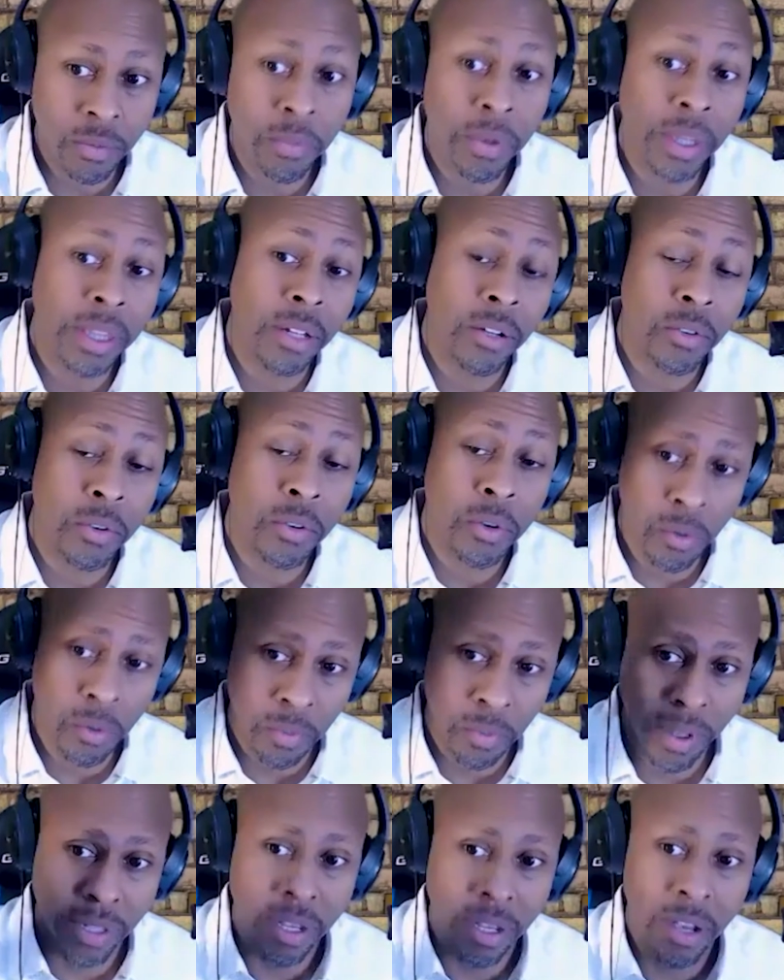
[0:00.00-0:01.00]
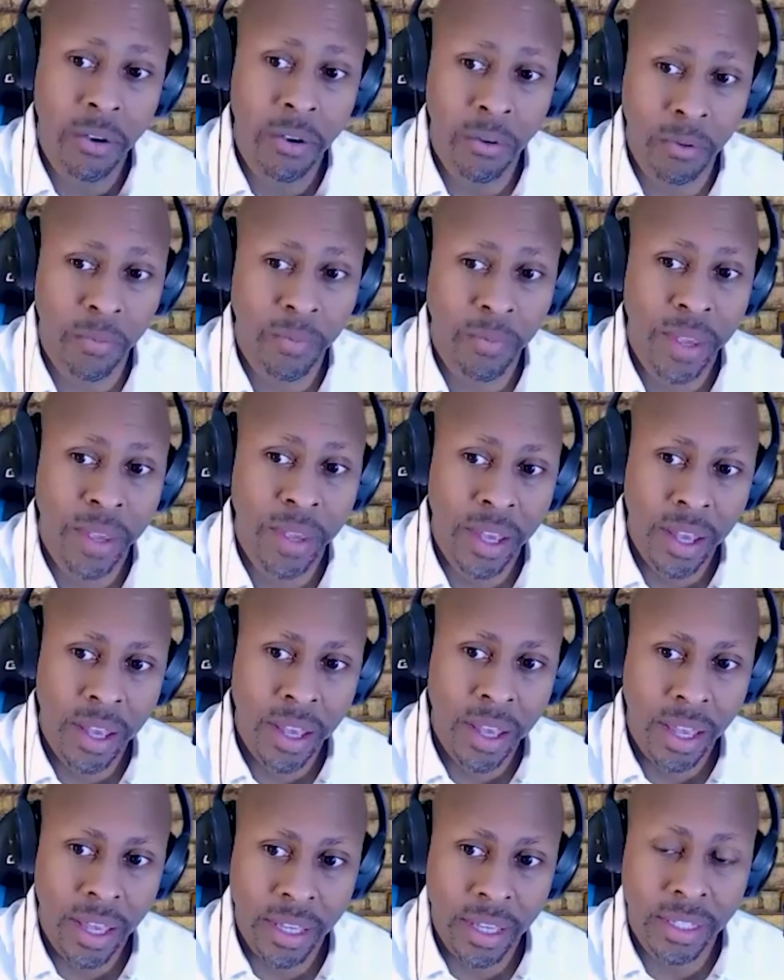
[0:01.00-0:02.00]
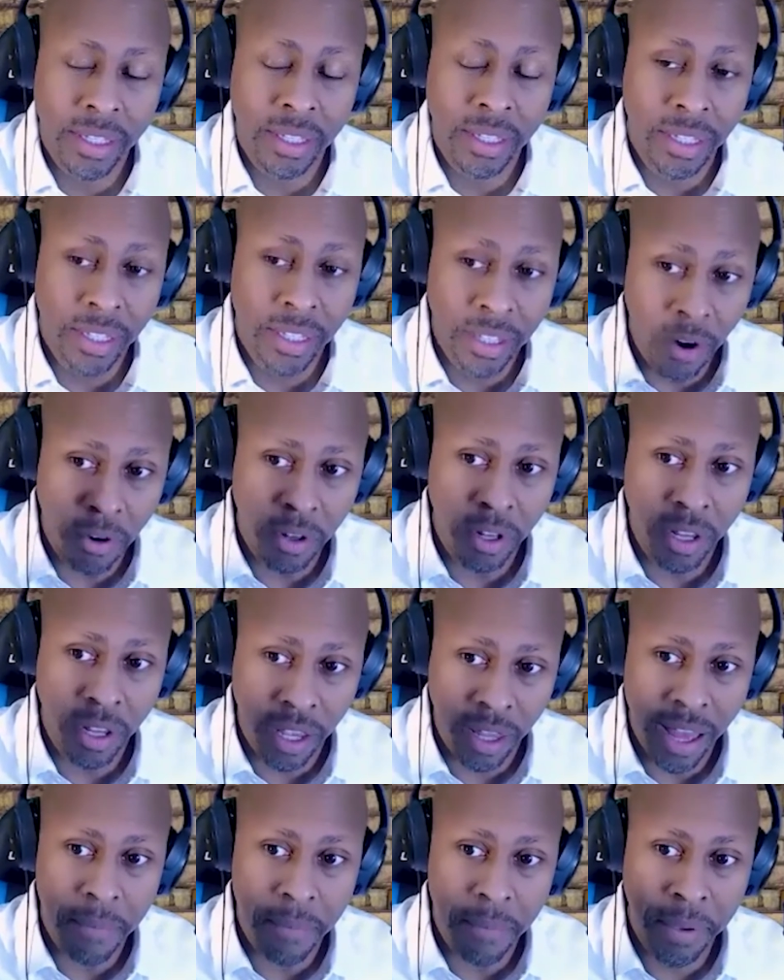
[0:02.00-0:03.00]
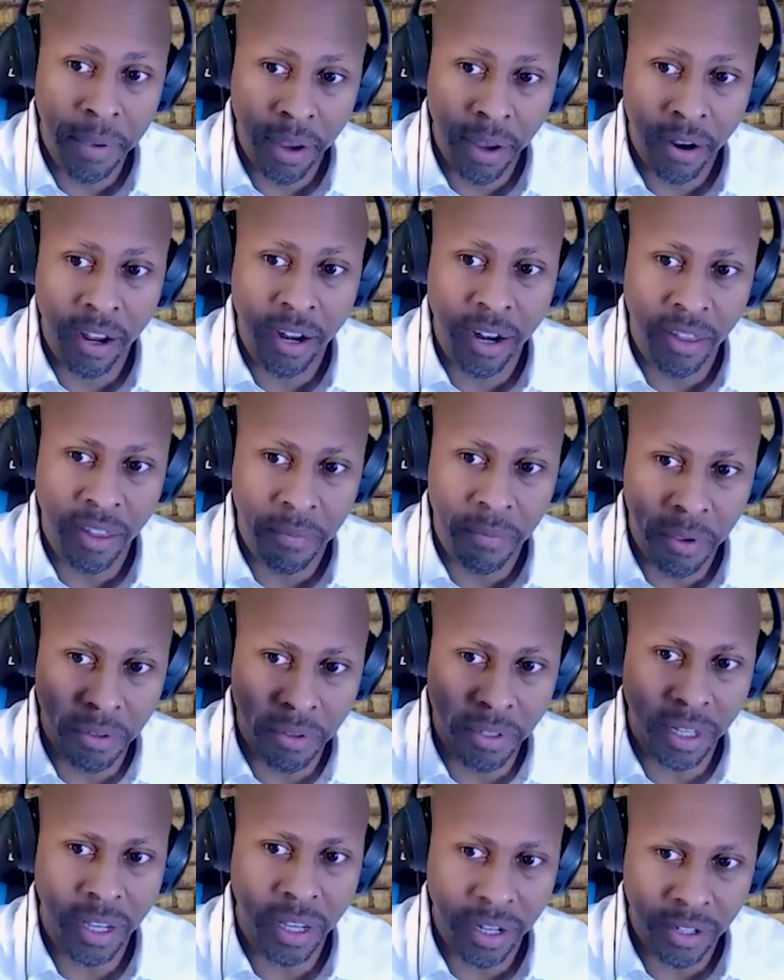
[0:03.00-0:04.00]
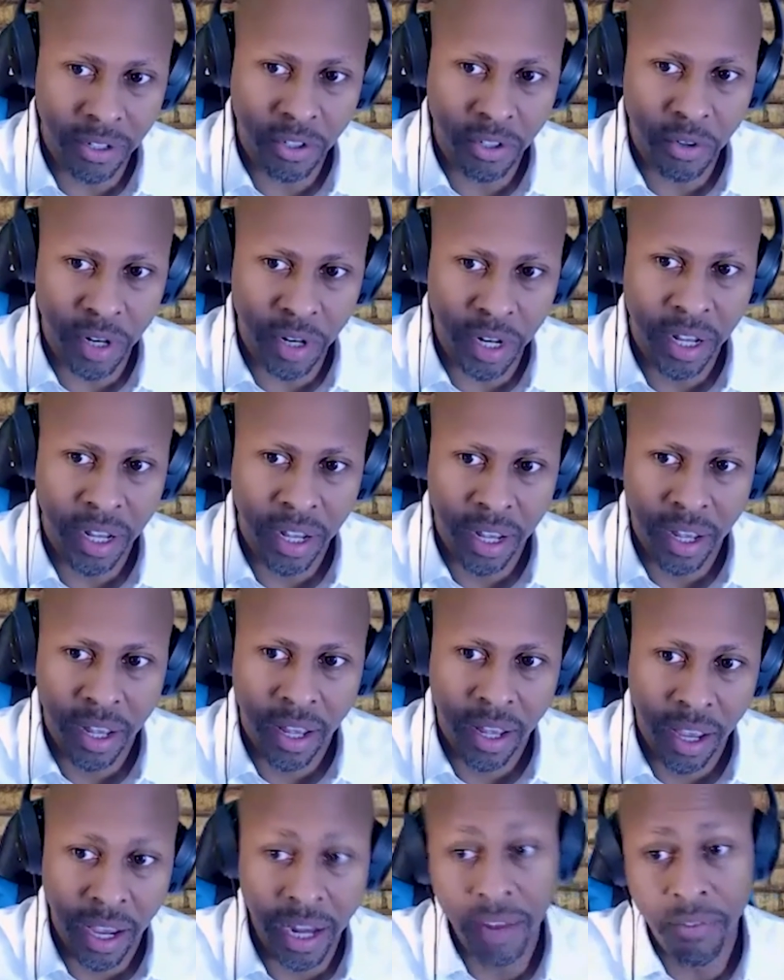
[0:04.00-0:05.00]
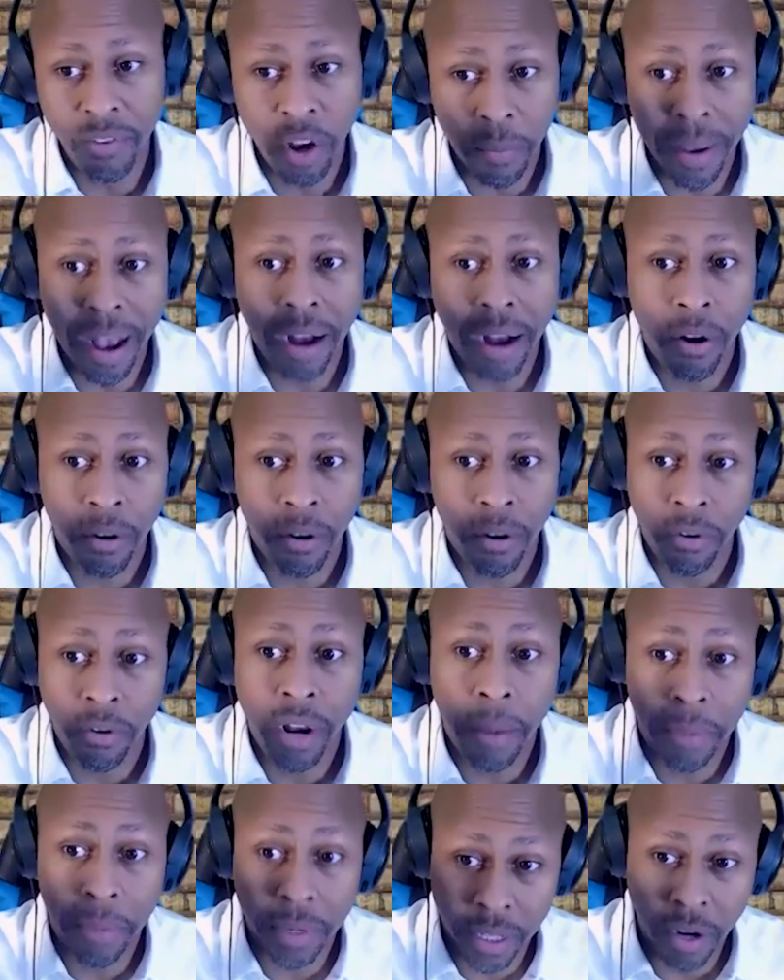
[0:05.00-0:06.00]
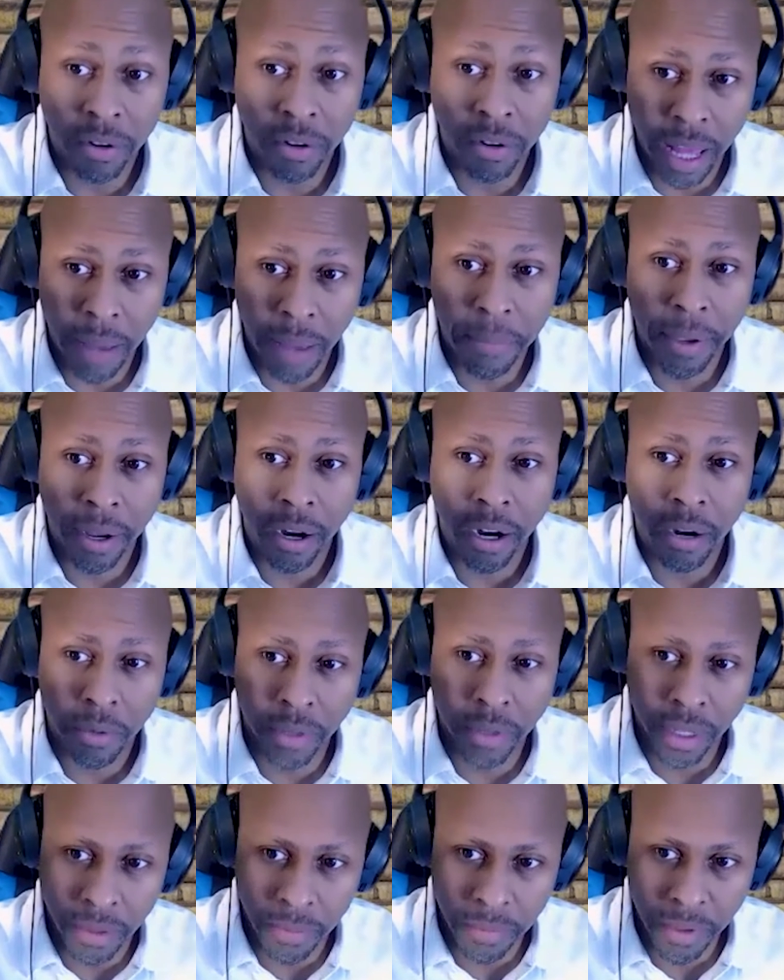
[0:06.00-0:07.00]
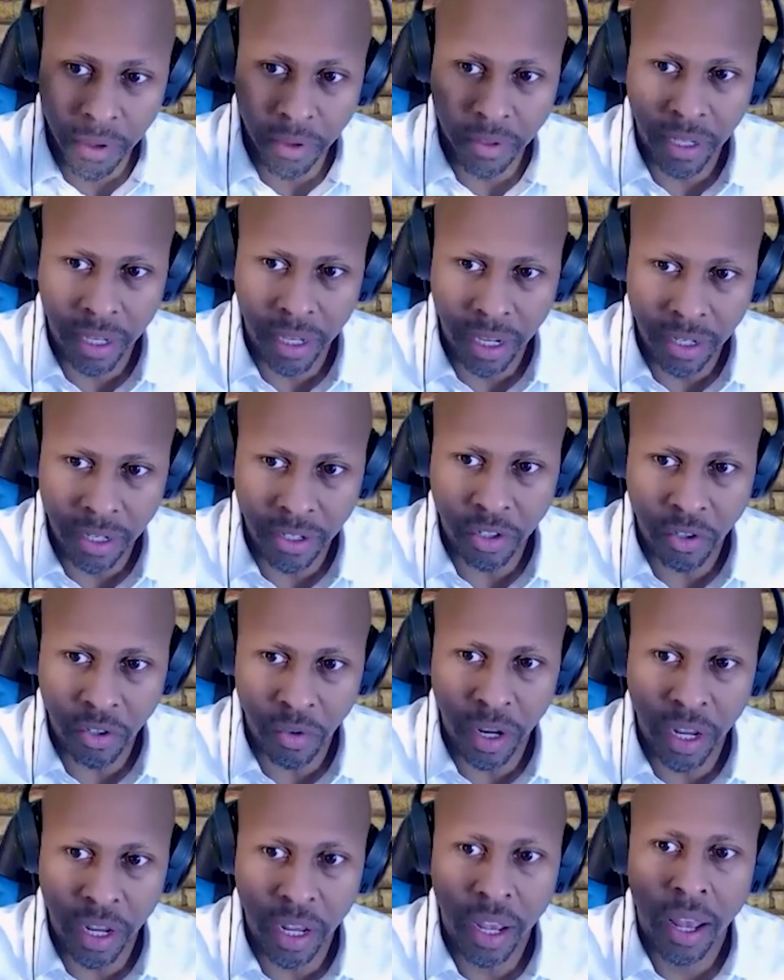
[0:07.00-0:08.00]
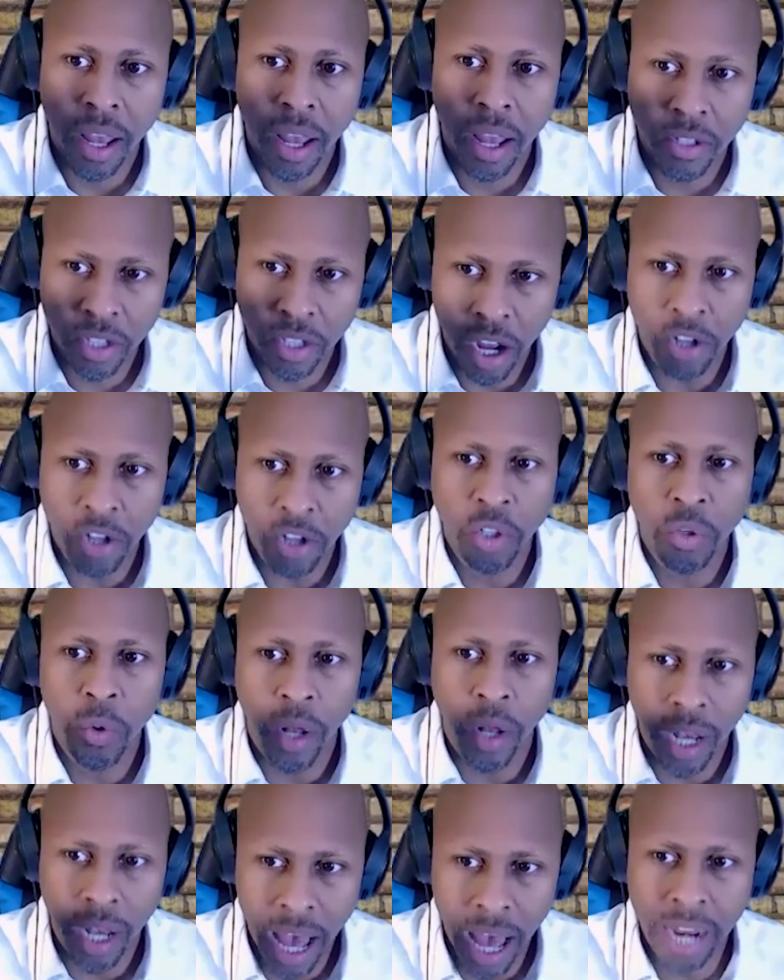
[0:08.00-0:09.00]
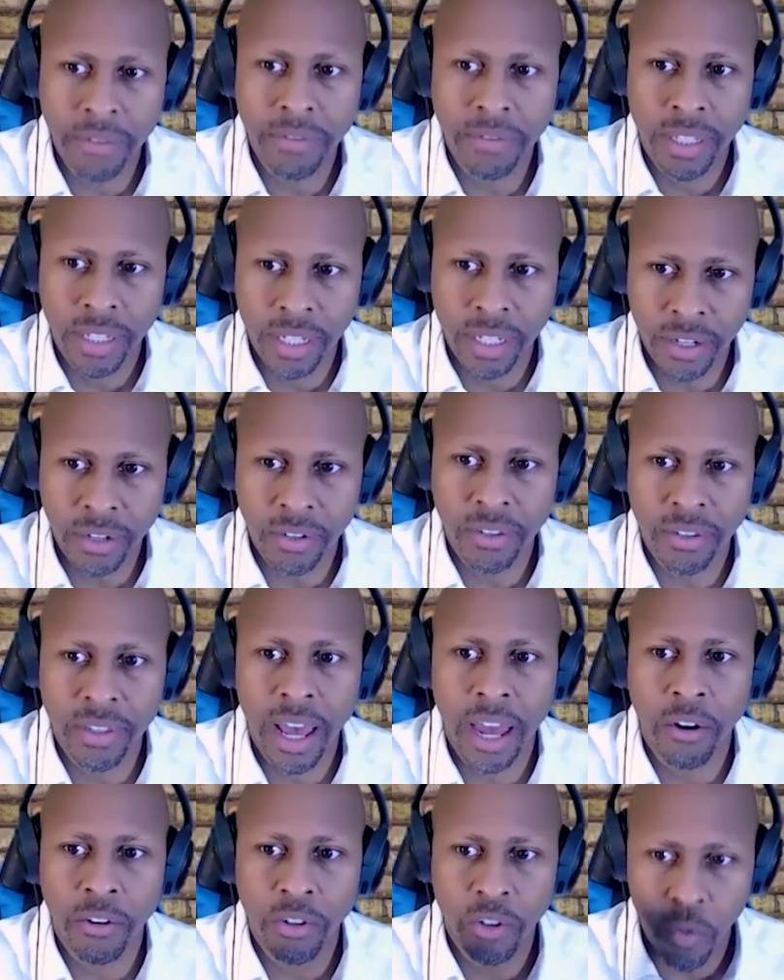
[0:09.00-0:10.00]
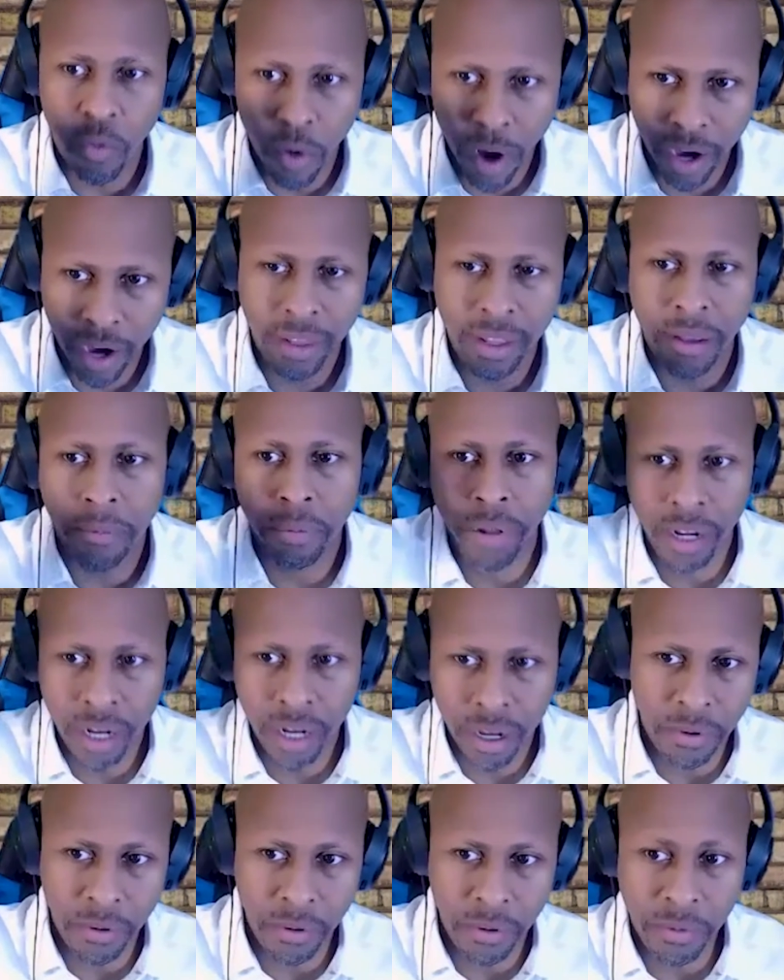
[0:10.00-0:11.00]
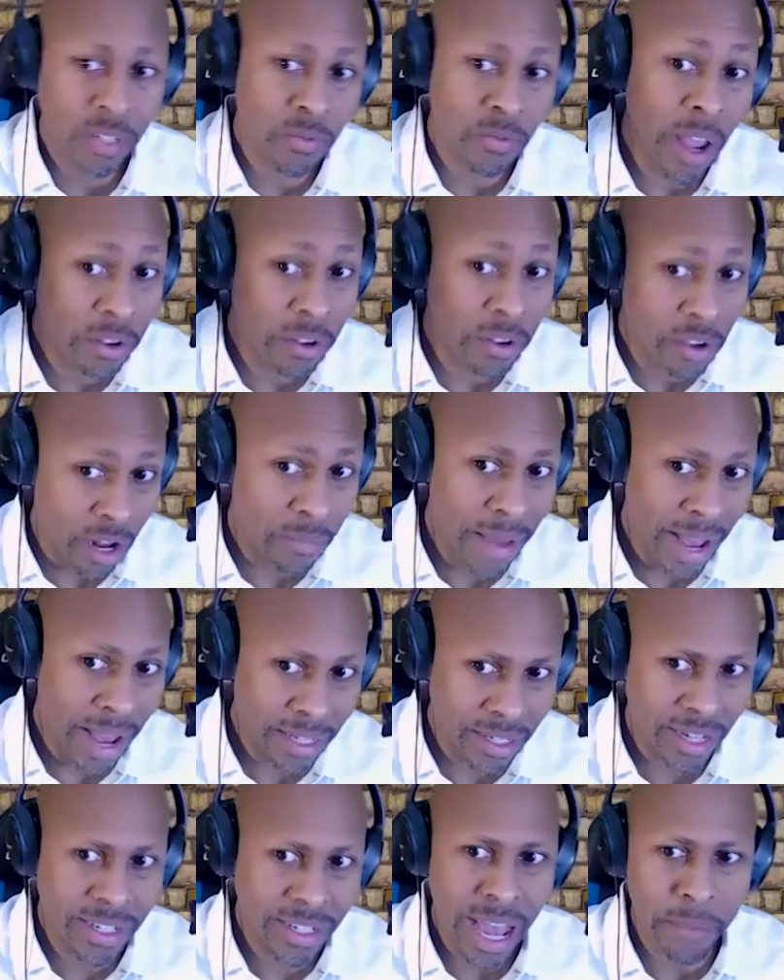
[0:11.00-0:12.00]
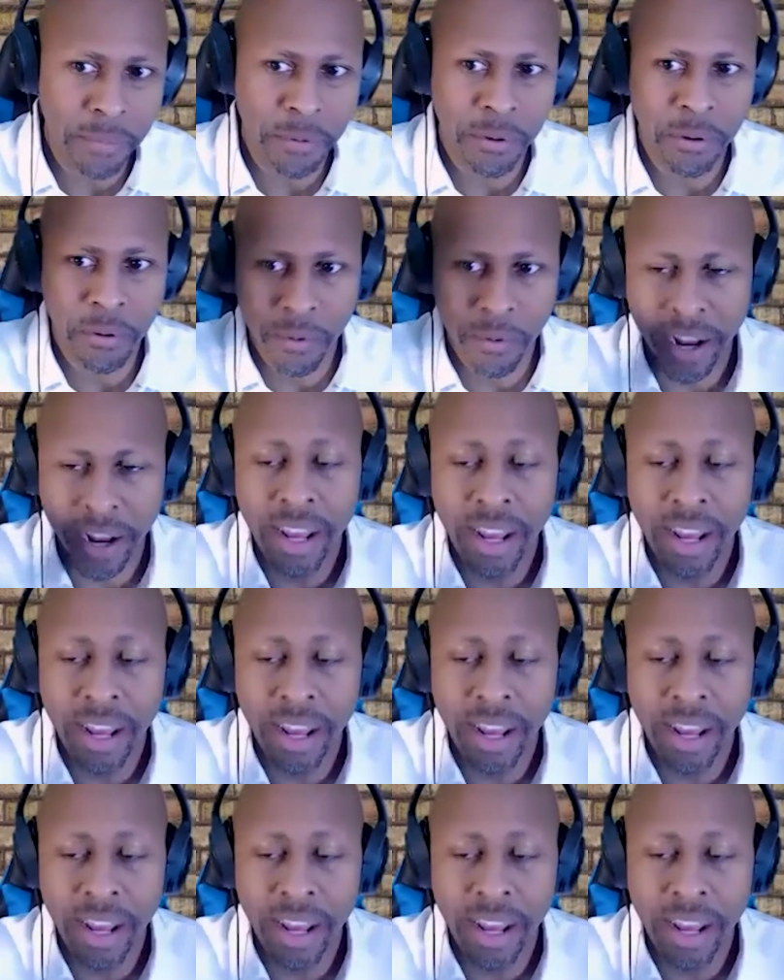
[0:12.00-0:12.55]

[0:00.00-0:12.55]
But the truth be told, is certainly that period in the music industry, and even your background growing up, but certainly that period within the music industry taught you a lot of skills that are directly applicable, which is why you call it Backstage Capital, right?